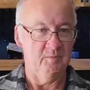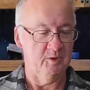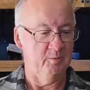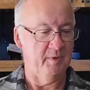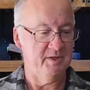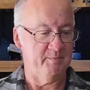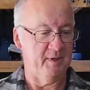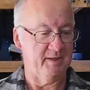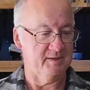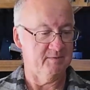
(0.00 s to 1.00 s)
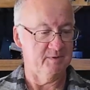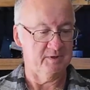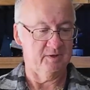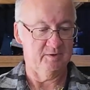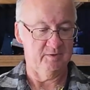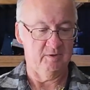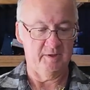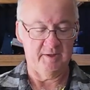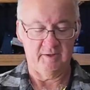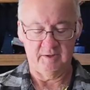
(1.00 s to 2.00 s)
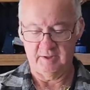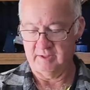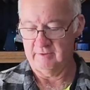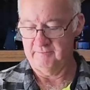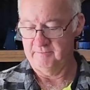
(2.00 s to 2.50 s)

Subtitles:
little mesh bags, which I do like that idea,